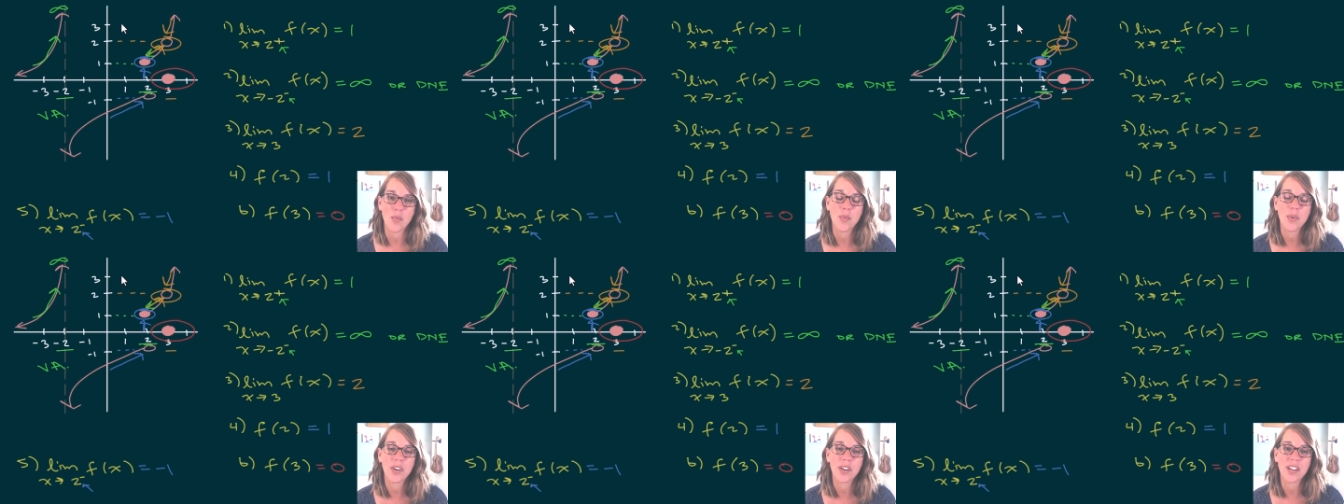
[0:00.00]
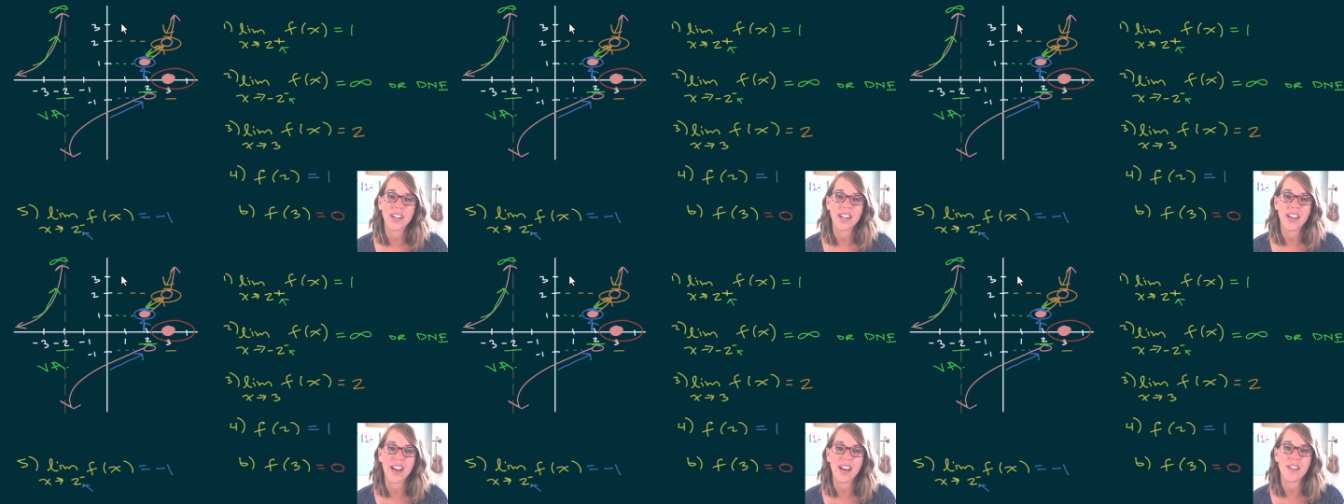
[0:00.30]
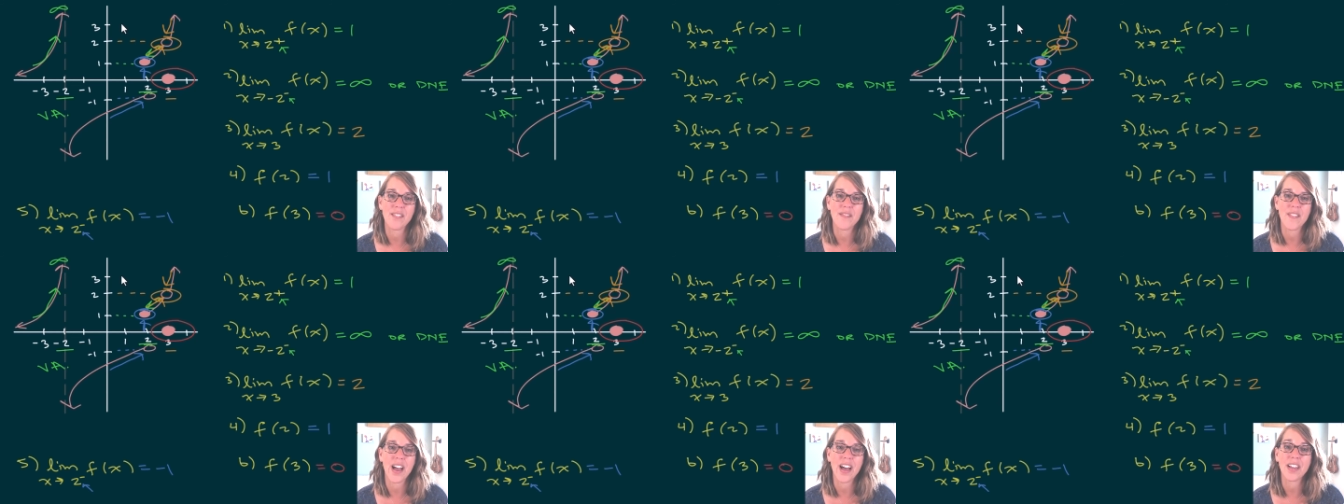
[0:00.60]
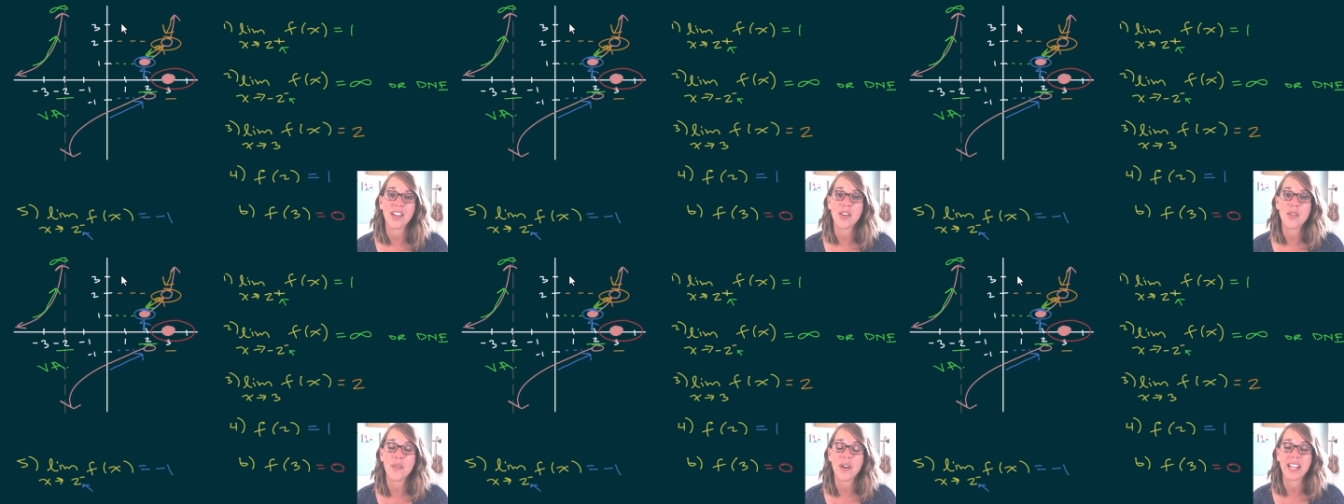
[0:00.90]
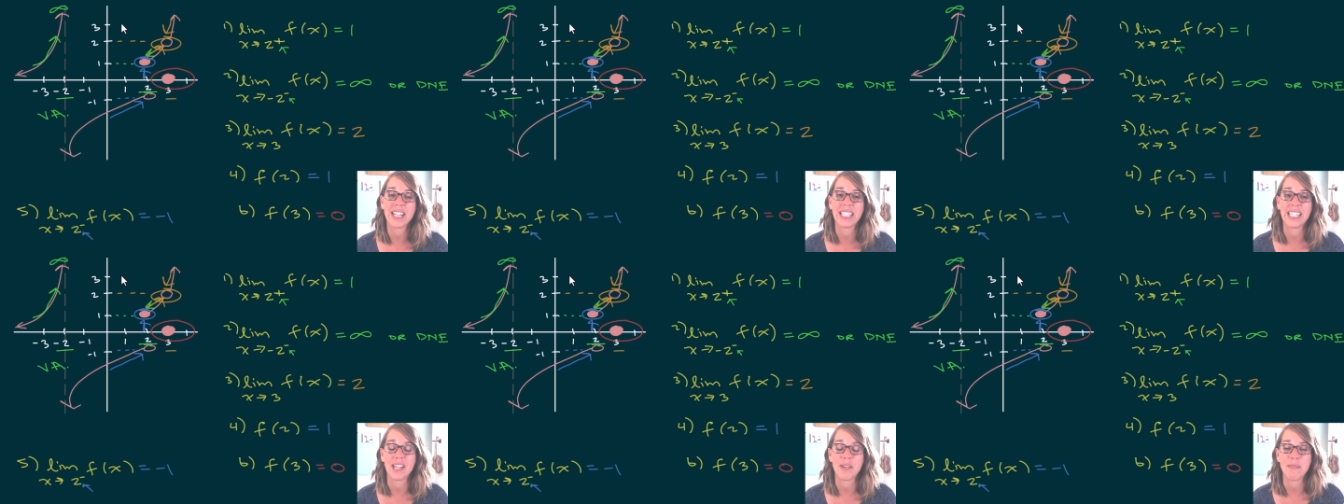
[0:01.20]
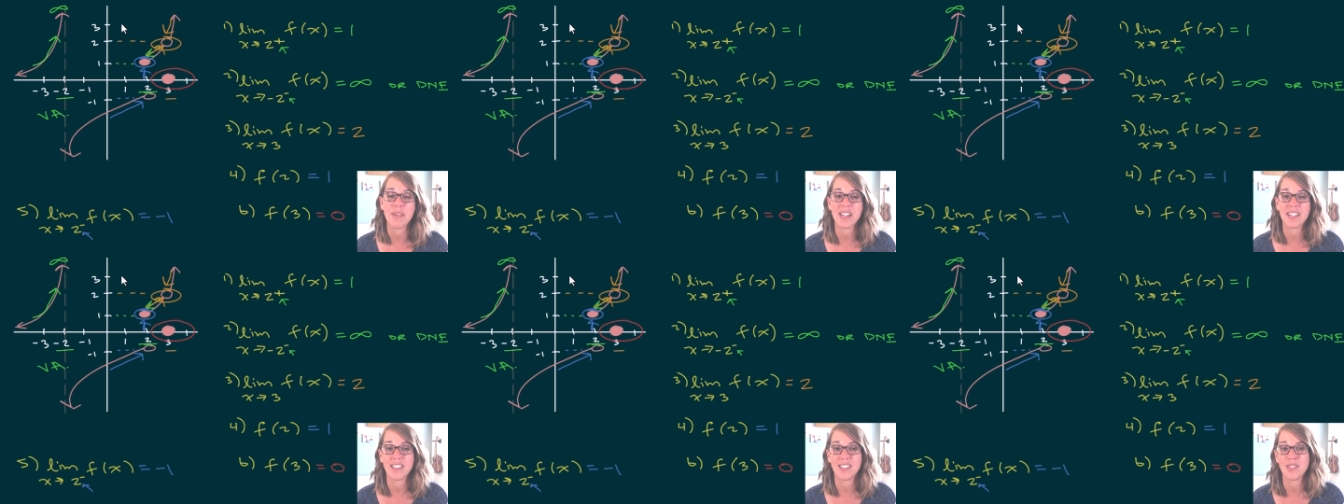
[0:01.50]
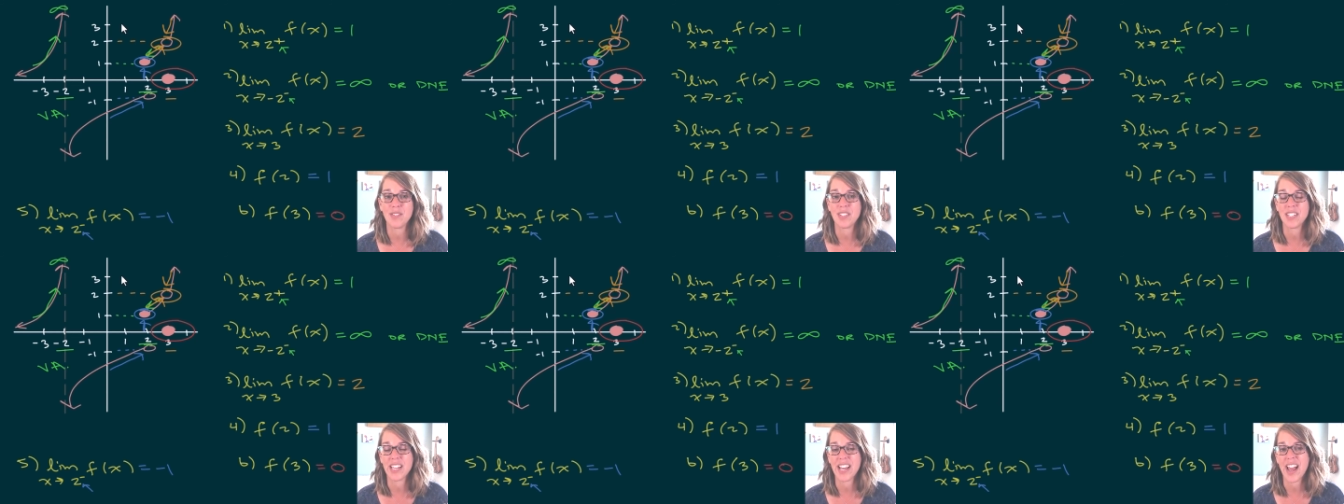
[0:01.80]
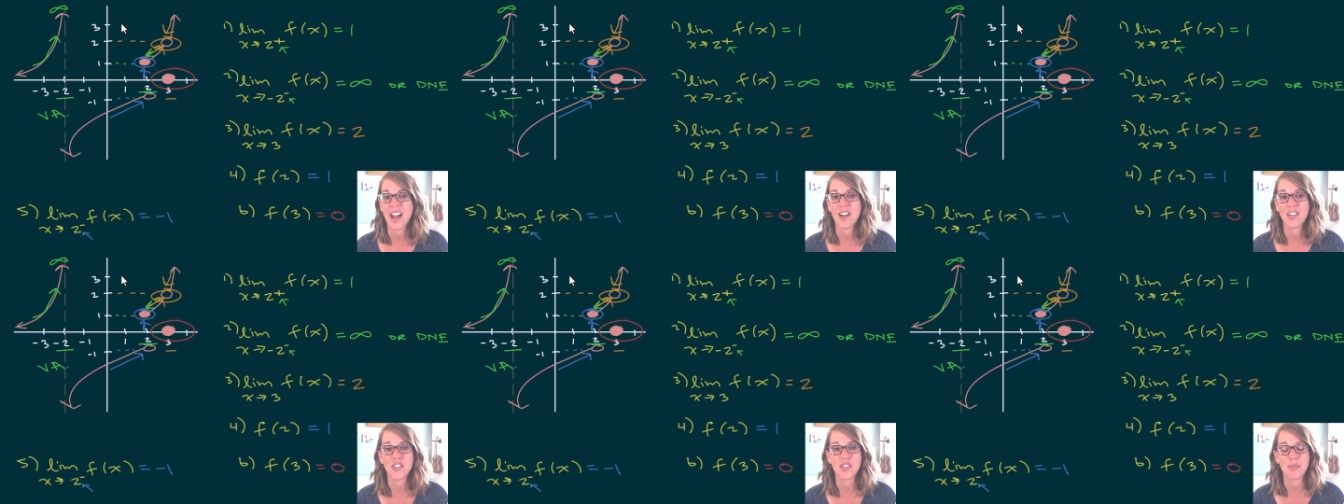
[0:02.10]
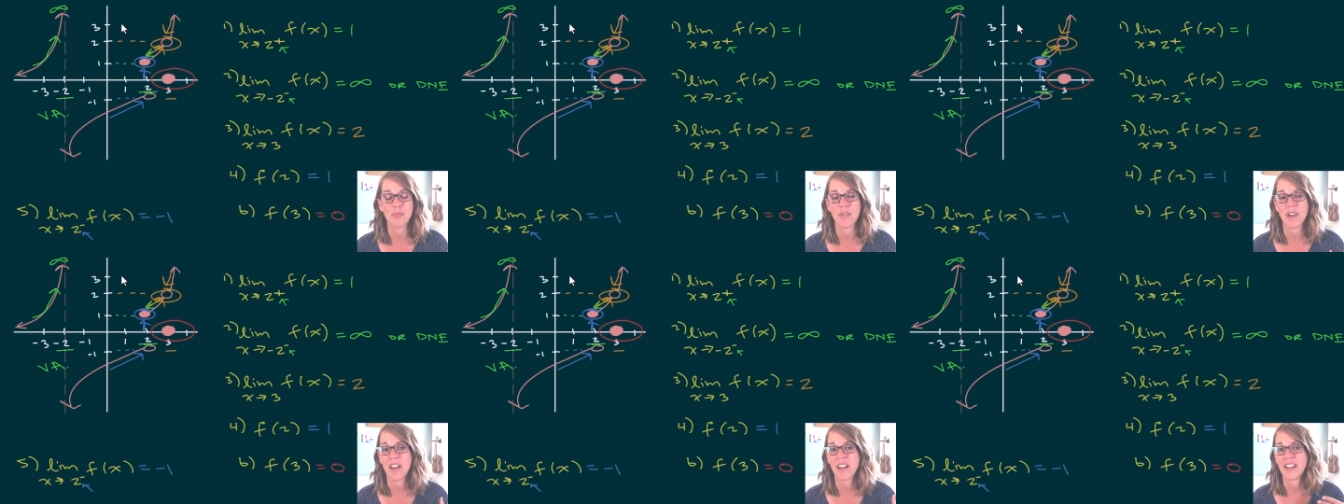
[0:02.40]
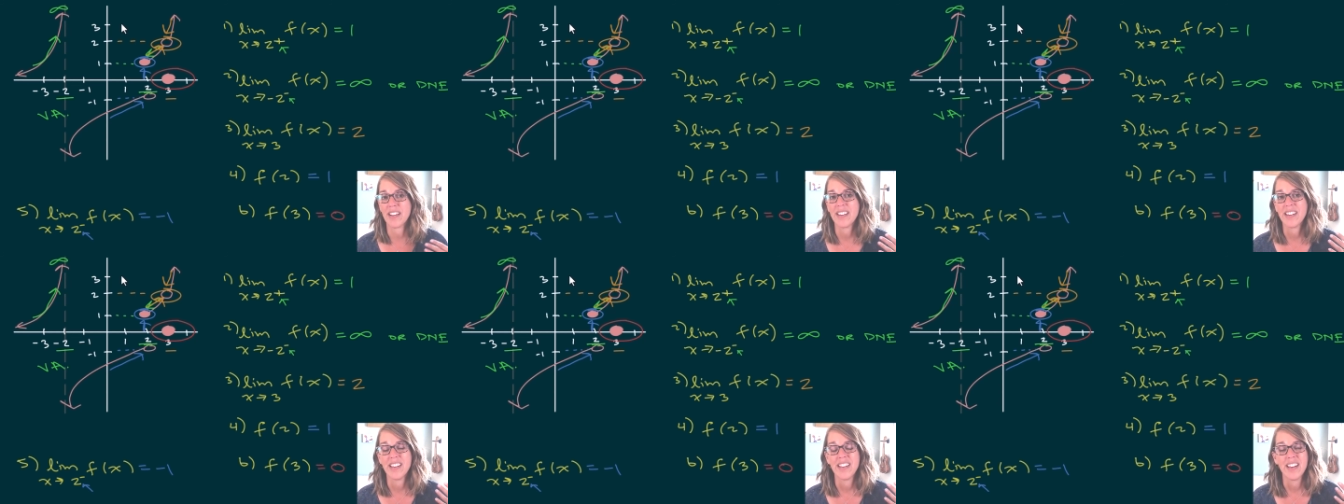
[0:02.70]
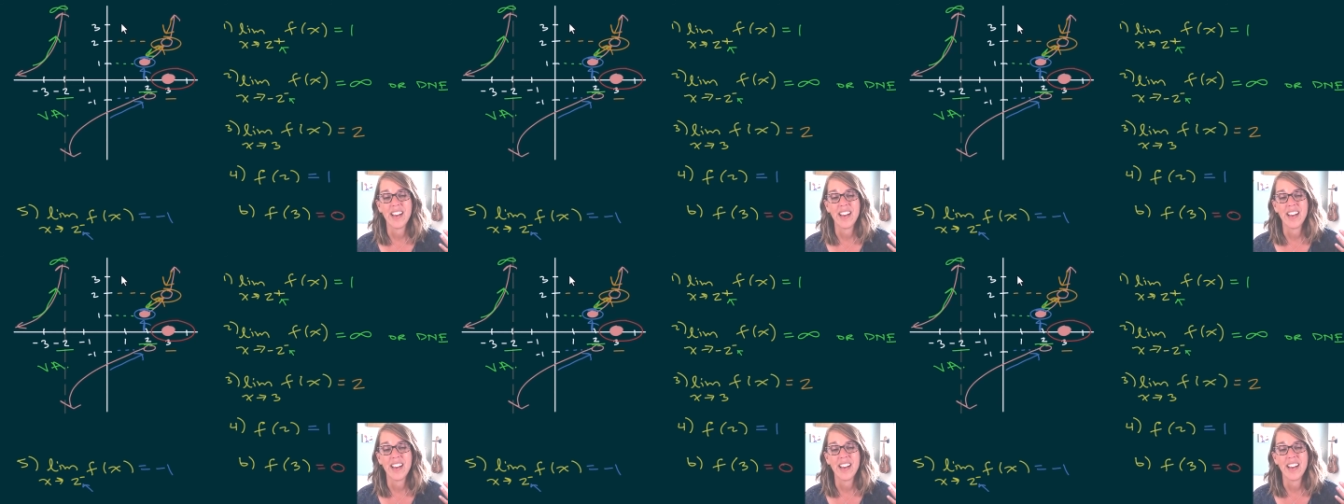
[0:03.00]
We're going to evaluate limits using algebra.